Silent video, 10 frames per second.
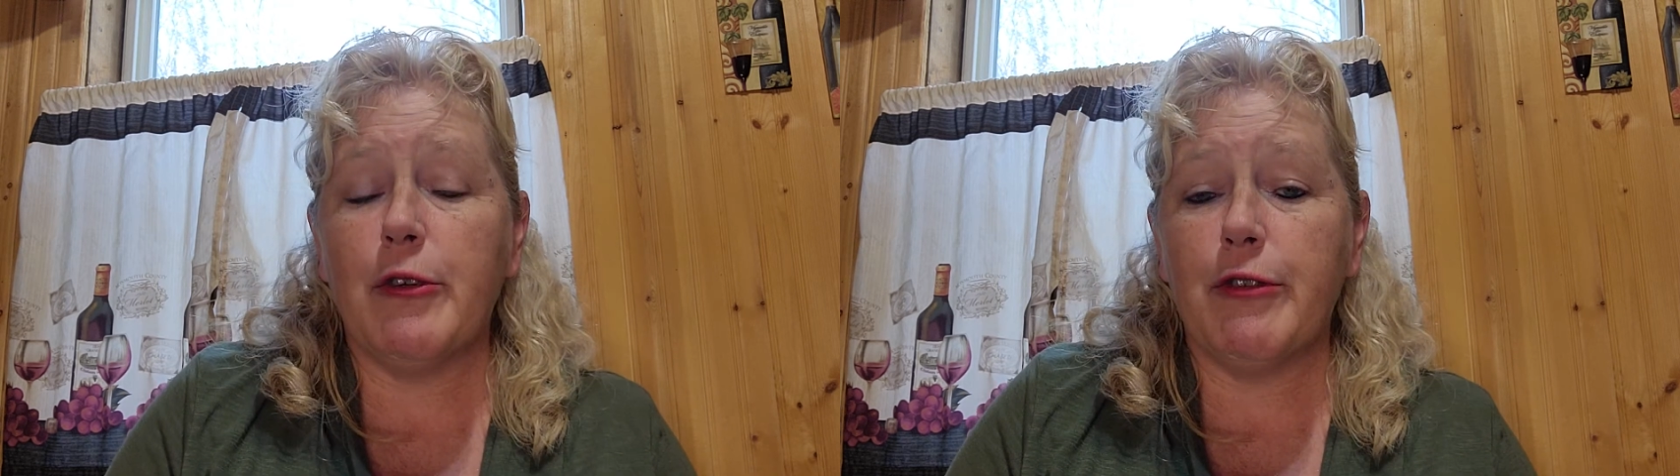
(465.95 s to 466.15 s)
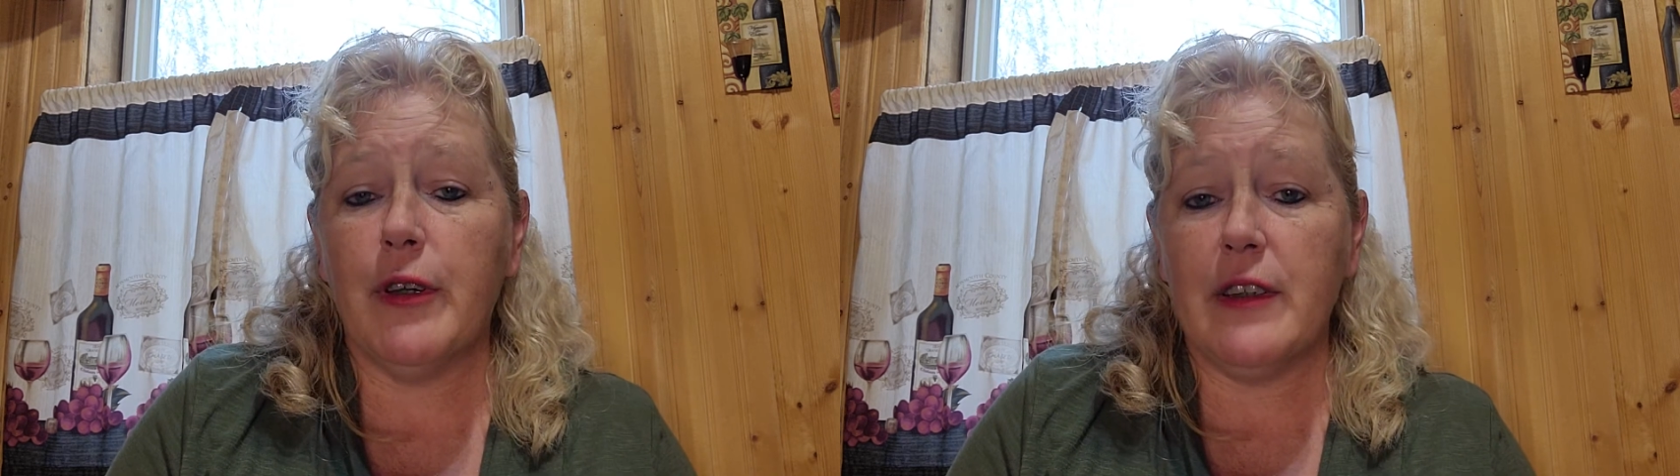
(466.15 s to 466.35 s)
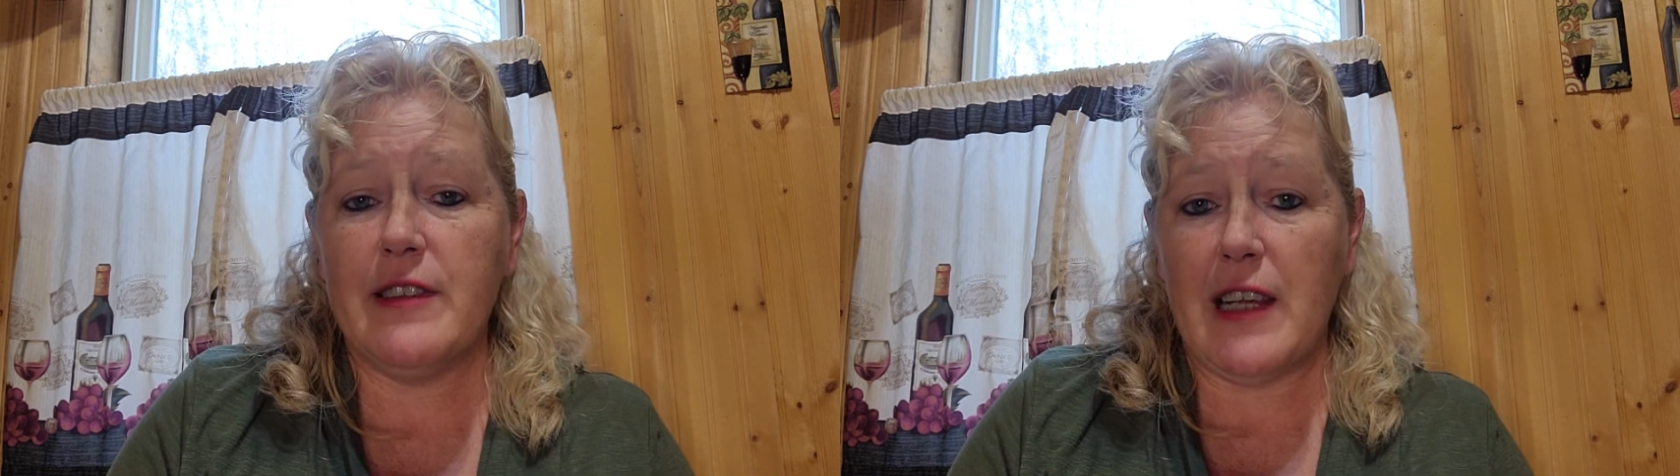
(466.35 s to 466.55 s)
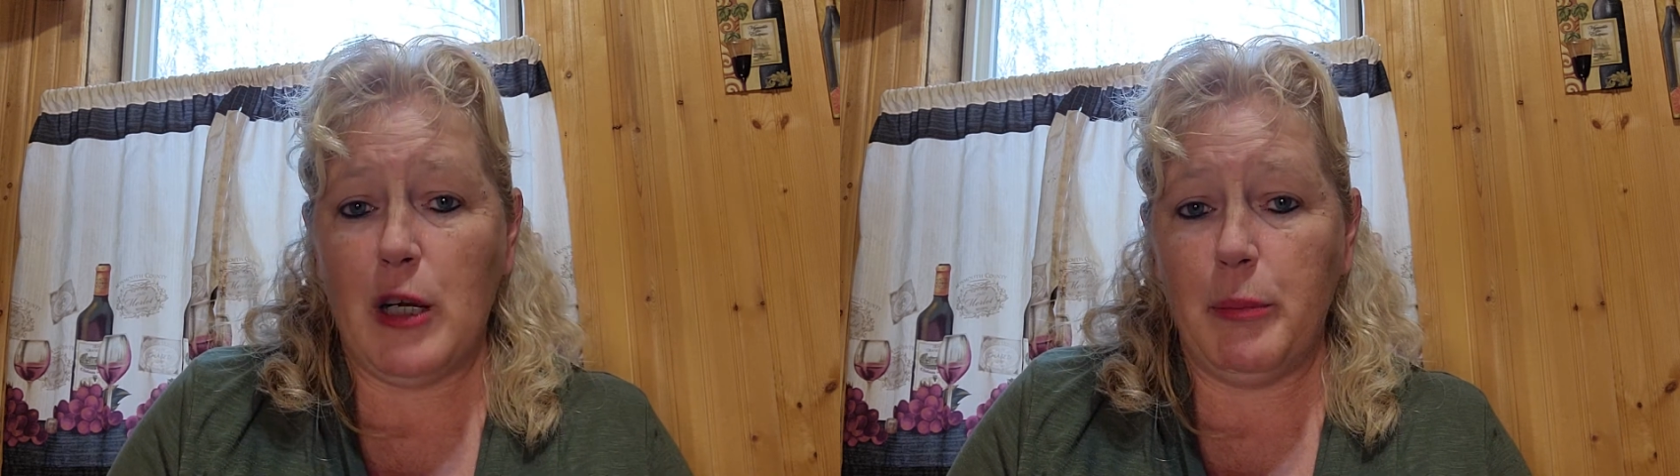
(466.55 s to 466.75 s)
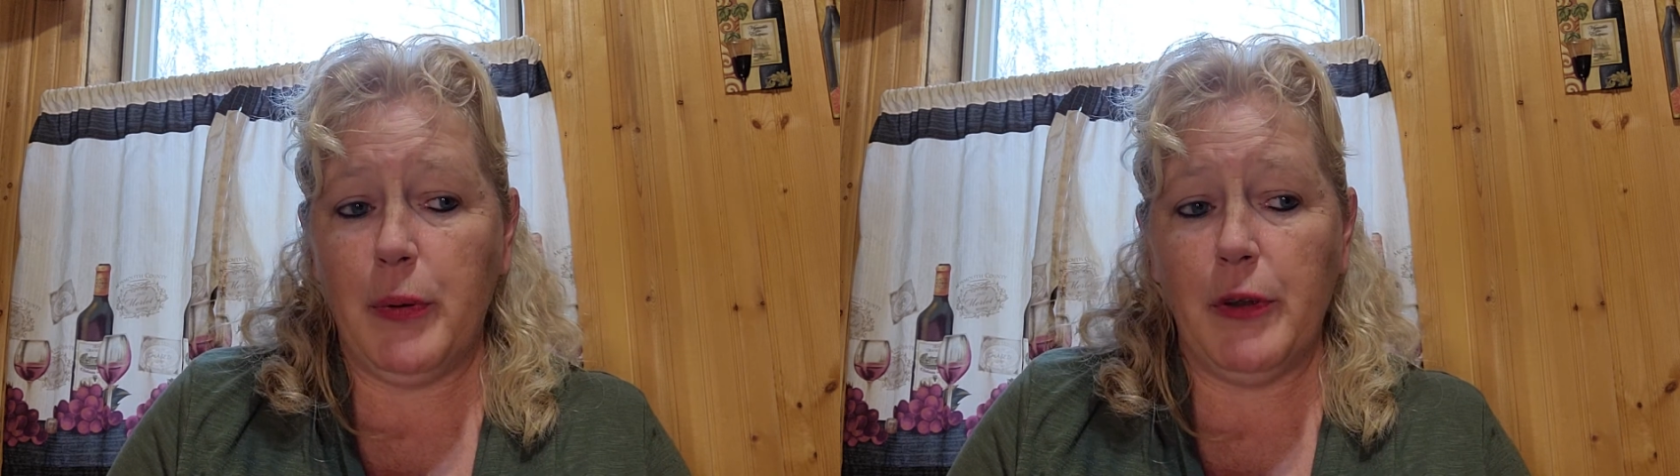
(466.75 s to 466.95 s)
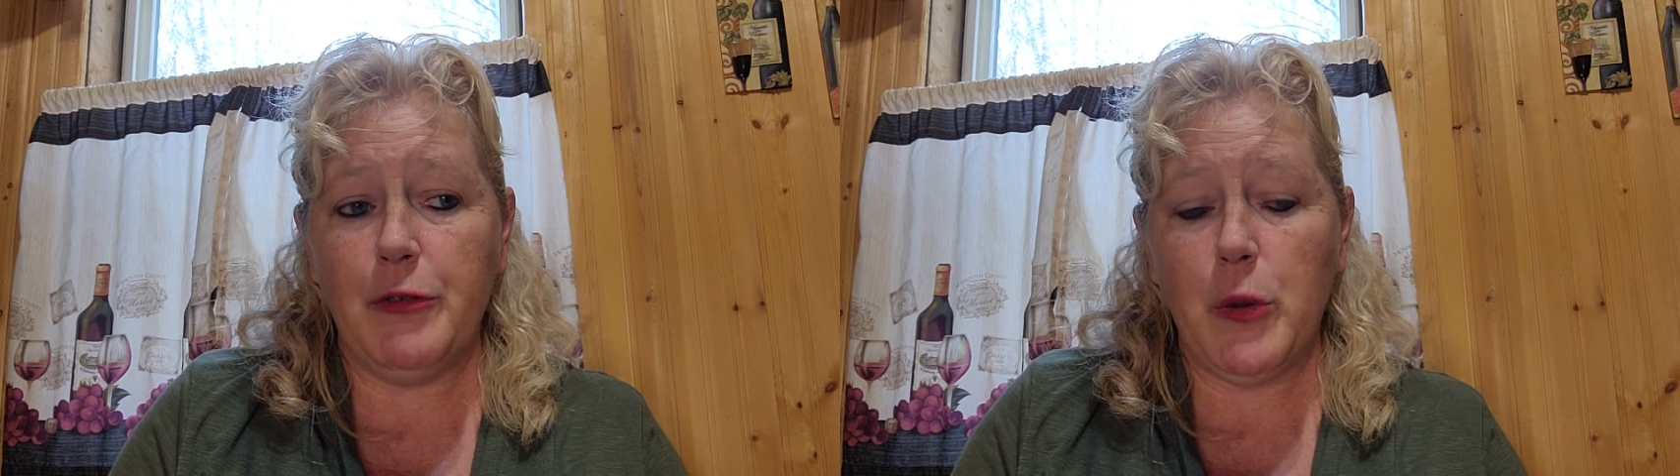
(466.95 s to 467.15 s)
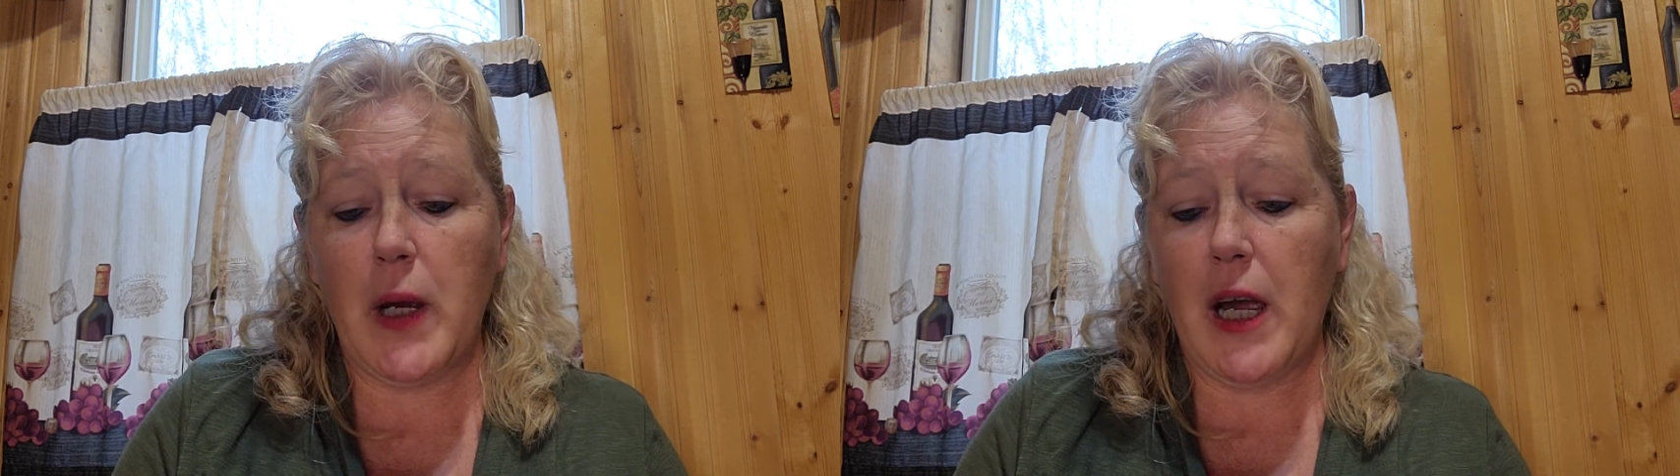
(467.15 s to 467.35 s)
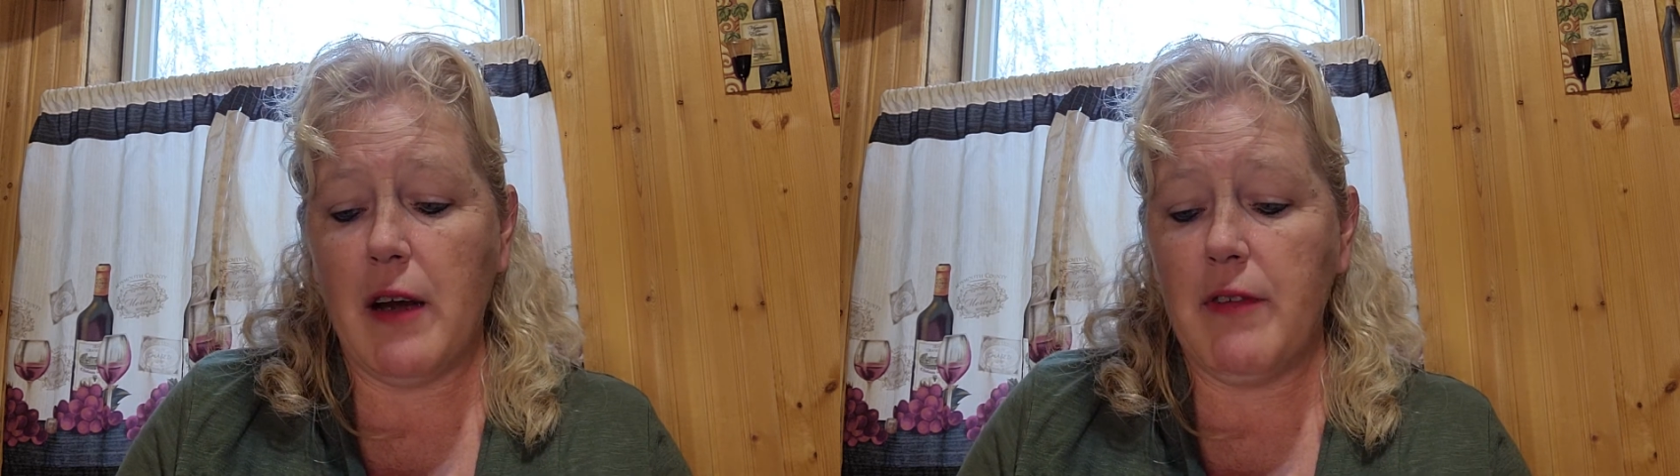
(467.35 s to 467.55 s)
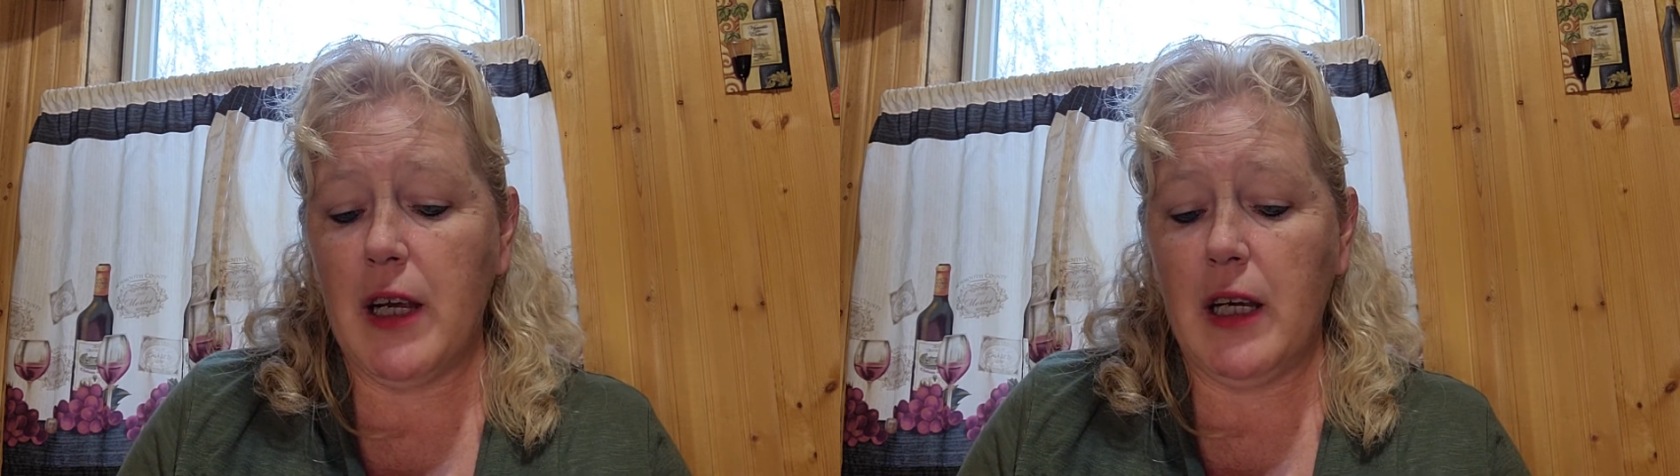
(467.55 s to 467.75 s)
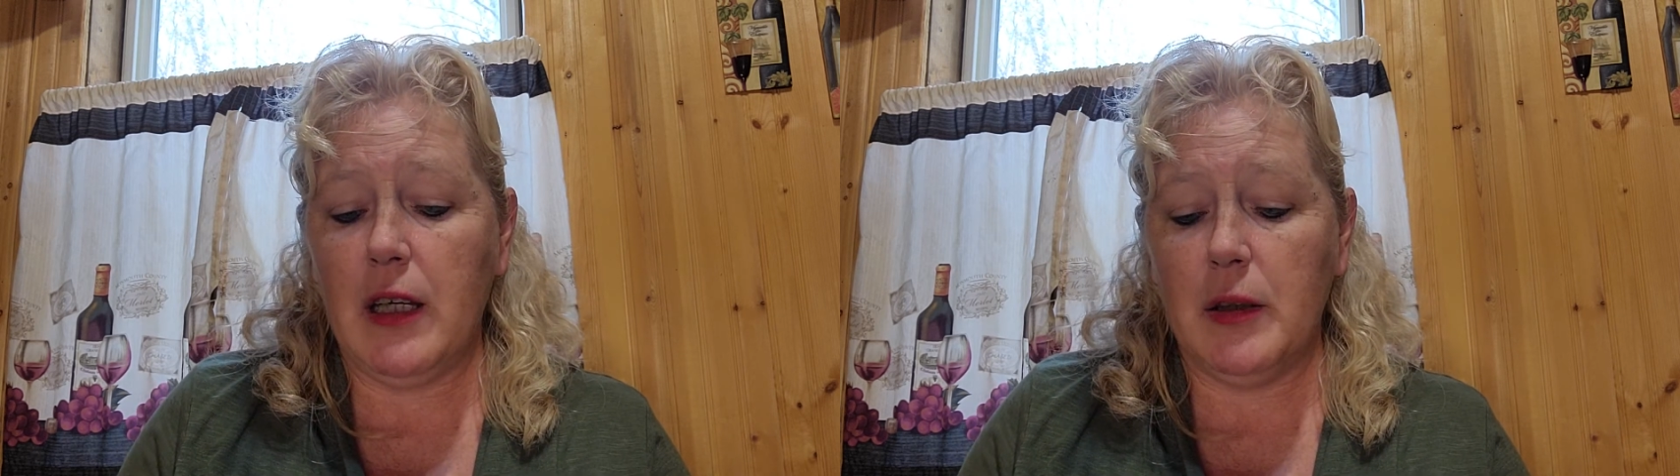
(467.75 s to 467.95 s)
for example, if you have
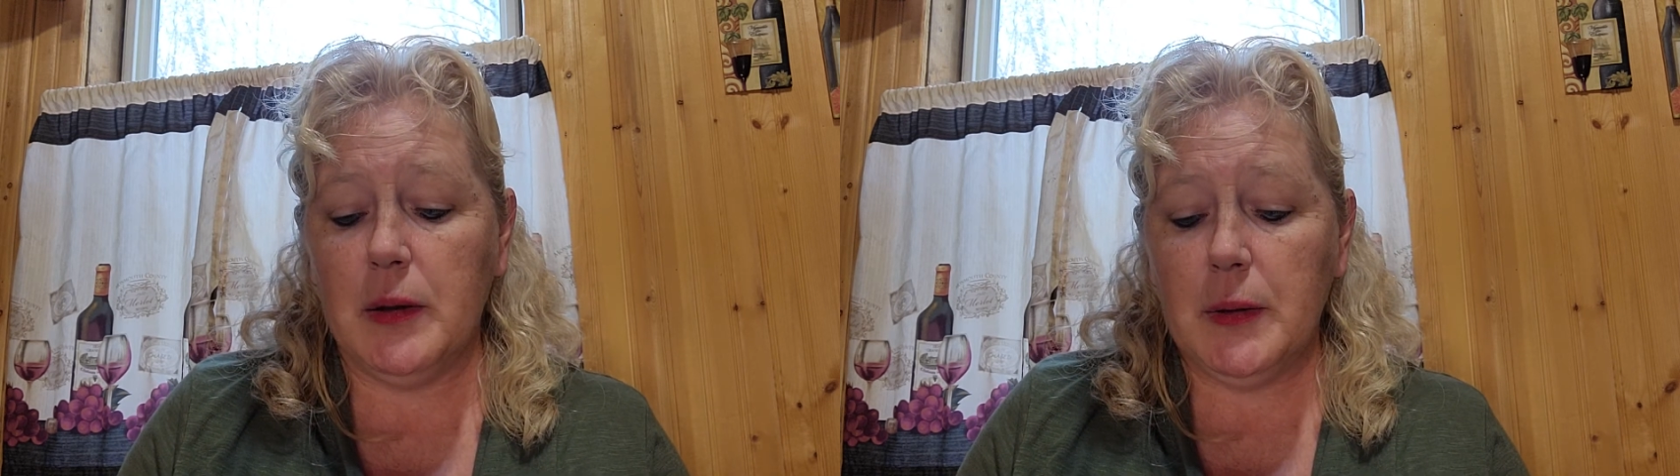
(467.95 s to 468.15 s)
a